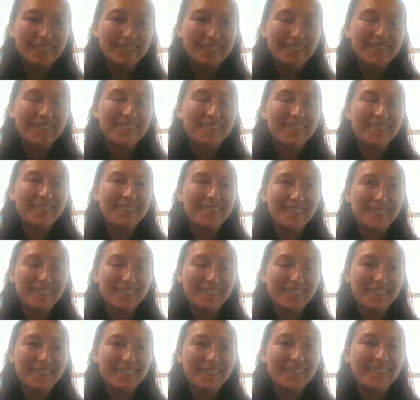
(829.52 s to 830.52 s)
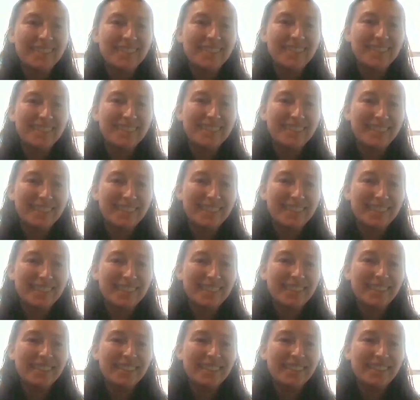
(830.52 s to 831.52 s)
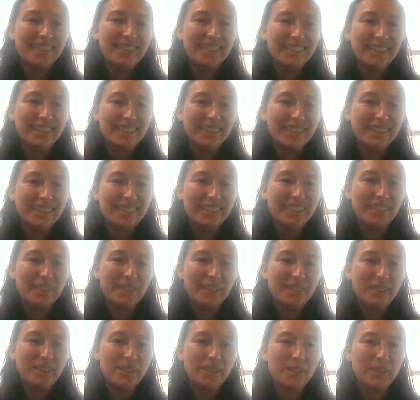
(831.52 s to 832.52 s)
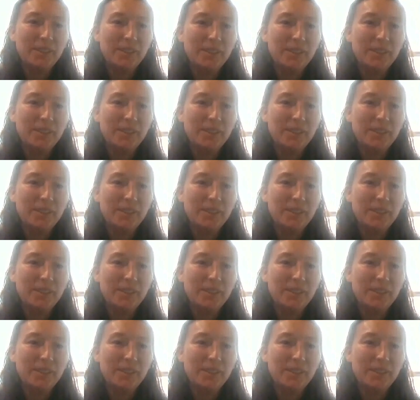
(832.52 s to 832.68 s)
This person isn't speaking.